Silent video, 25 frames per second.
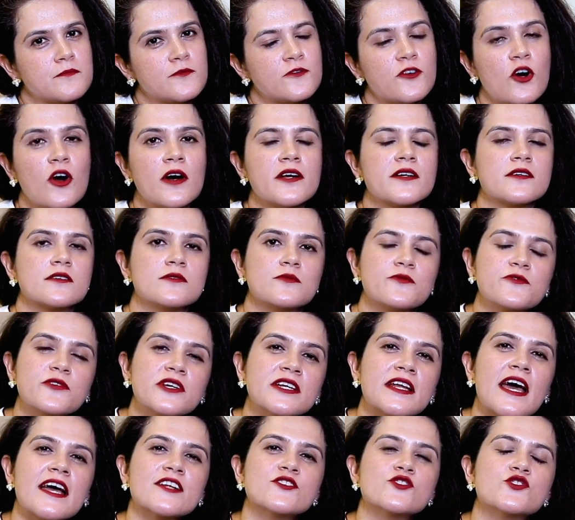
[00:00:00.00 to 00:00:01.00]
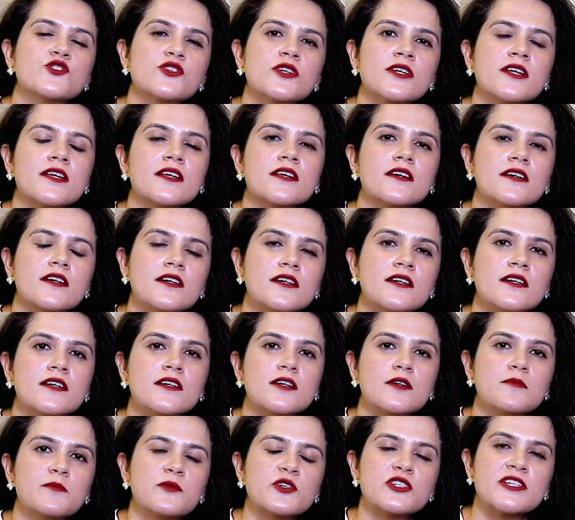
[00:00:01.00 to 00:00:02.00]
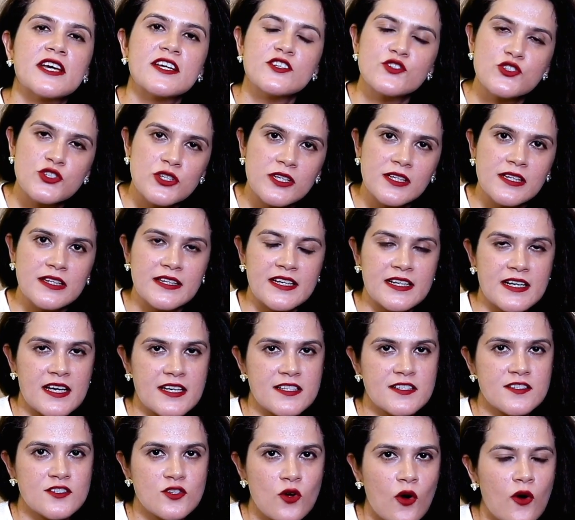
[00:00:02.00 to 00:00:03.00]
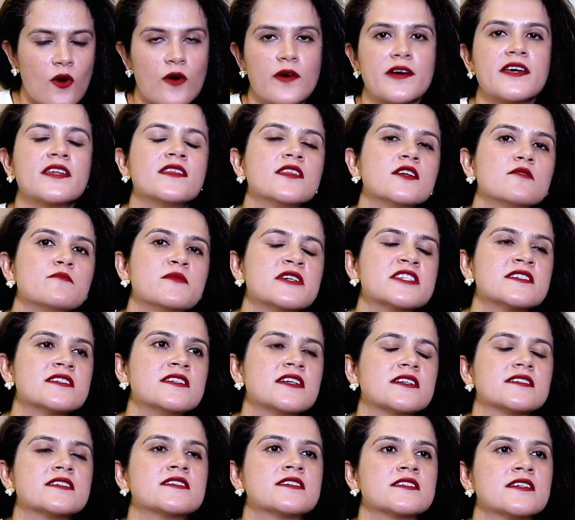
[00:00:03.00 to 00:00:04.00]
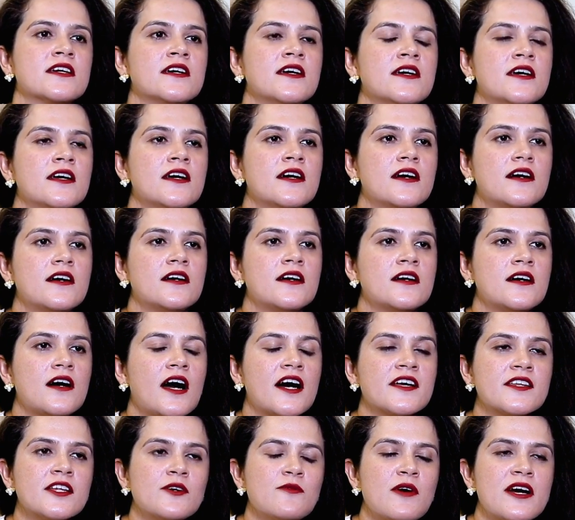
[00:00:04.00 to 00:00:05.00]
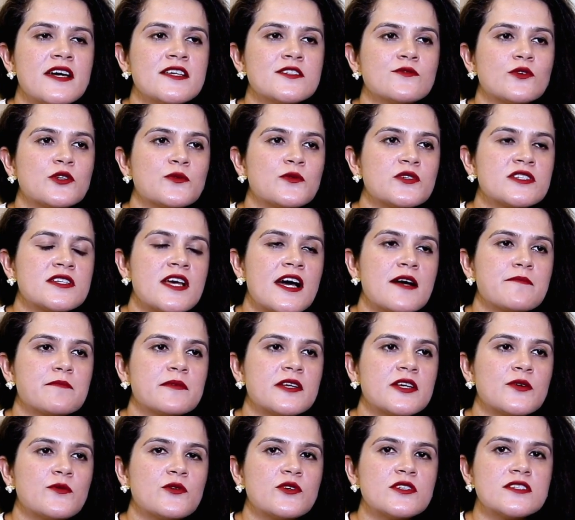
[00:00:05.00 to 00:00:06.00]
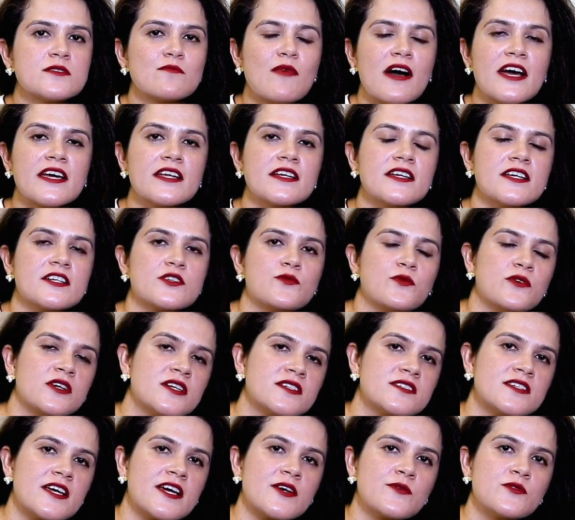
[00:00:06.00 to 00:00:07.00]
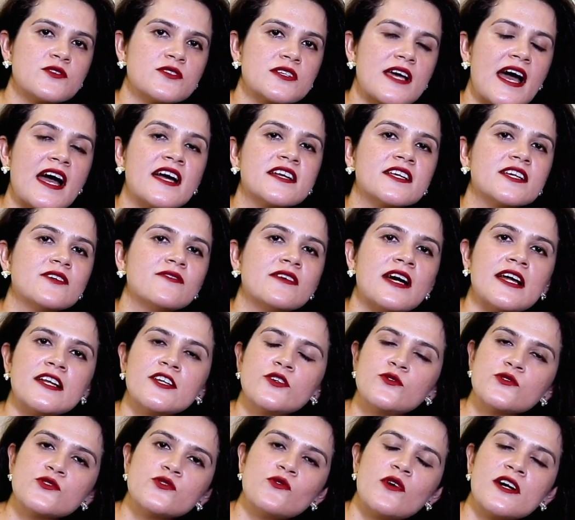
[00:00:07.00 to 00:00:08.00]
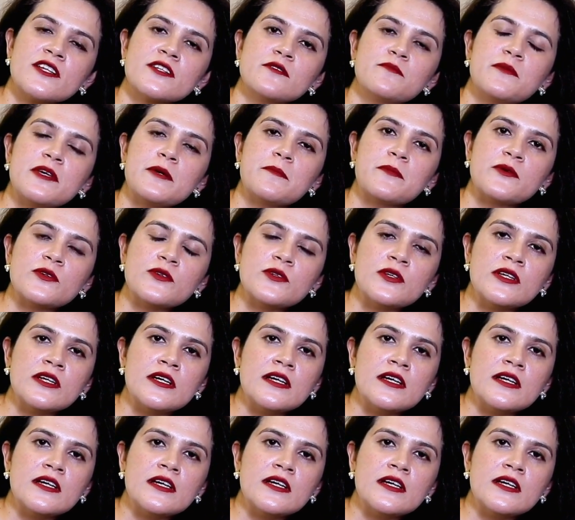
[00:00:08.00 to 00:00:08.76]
for financial potential that I saw in the business. Otherwise, what was happening was my networks, I was adding value to other people